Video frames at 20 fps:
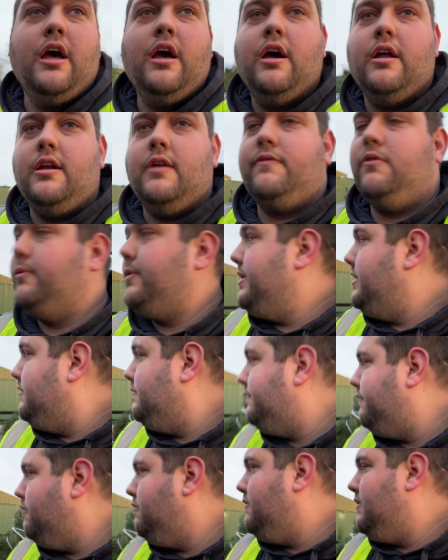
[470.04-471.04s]
another win
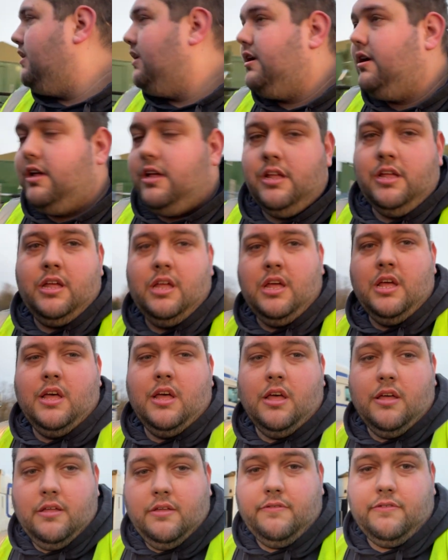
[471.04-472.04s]
for
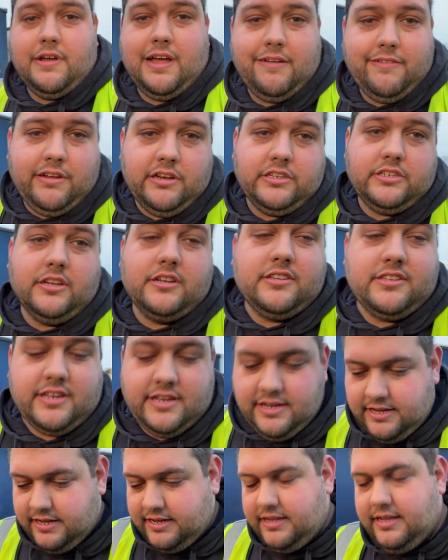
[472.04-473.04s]
Harry and Sons.
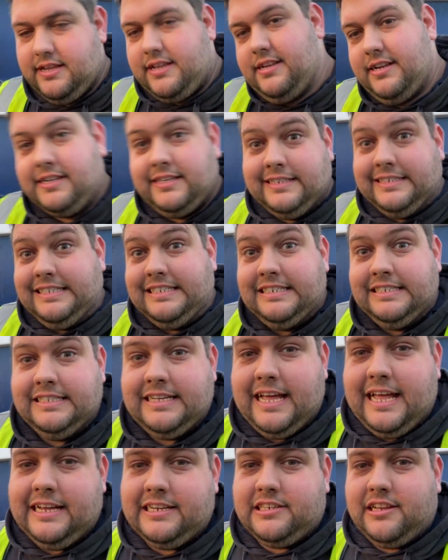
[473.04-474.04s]

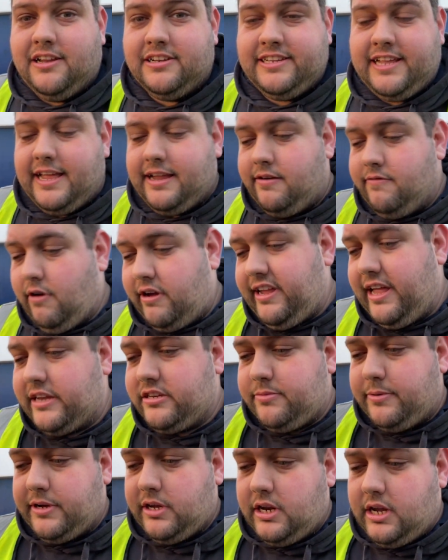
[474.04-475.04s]
Excellent. Right, yeah,
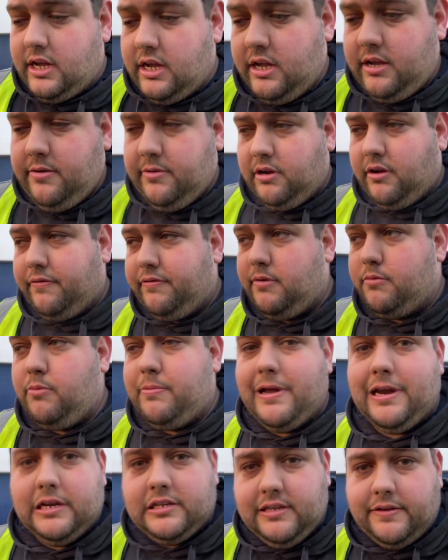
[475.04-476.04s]
so we've got a few more
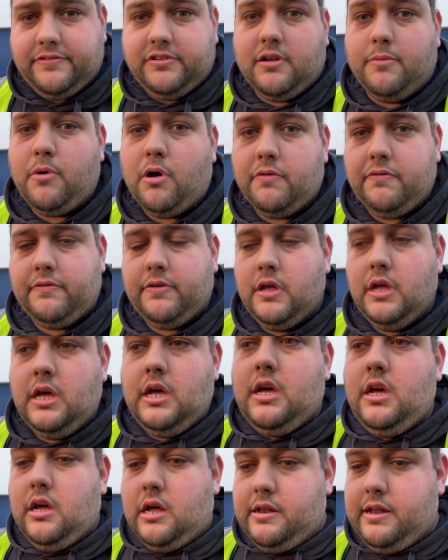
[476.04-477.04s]
pallets left to come off,
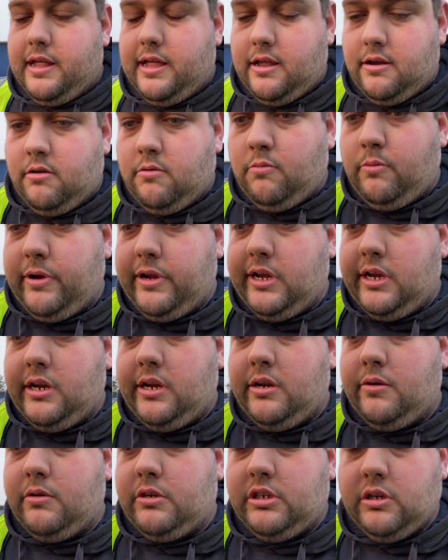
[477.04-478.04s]
and then
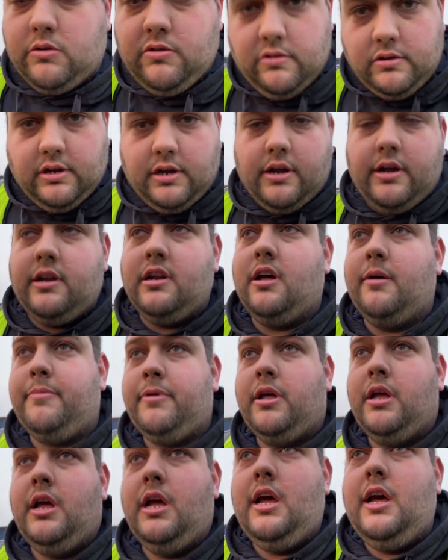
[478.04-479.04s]
we should do the curtain up
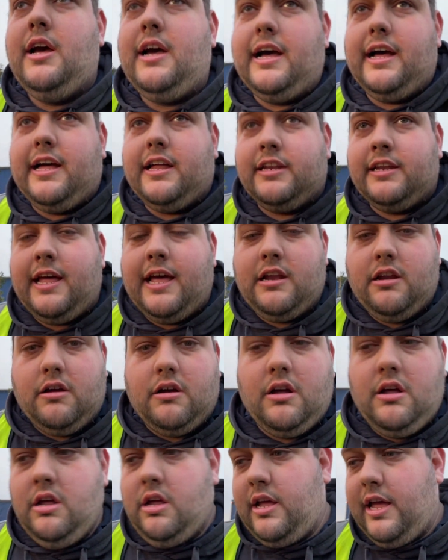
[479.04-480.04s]
and head
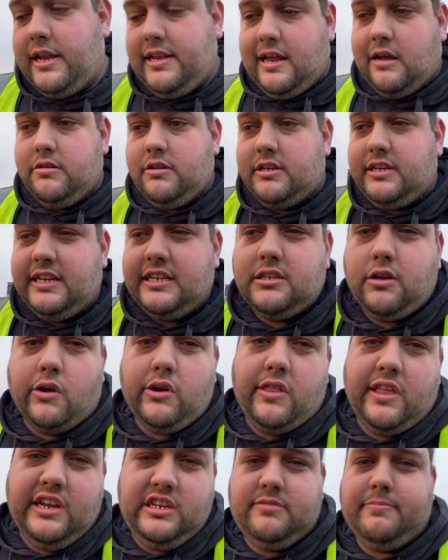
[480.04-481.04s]
down to
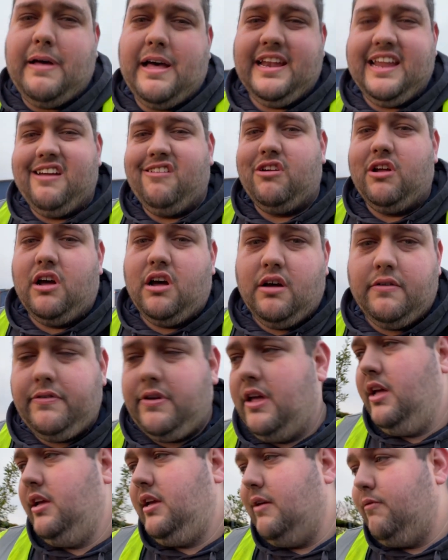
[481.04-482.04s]
Deeside. I think it's about an hour and a half,
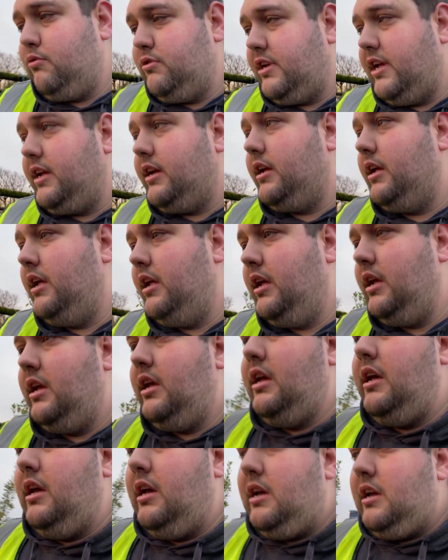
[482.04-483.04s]
give or take.
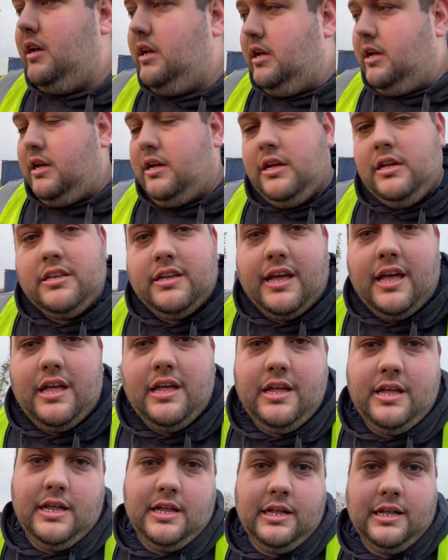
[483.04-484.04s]
So yeah,
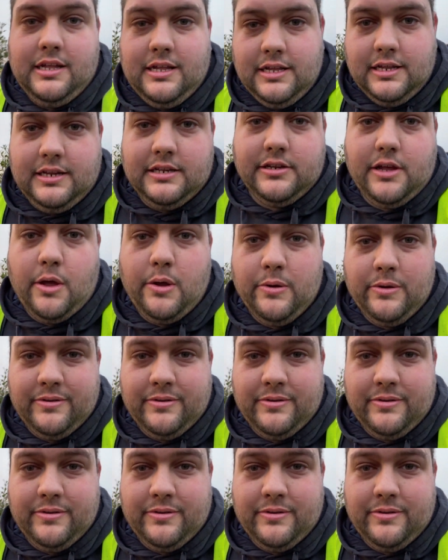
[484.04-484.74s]
let's go.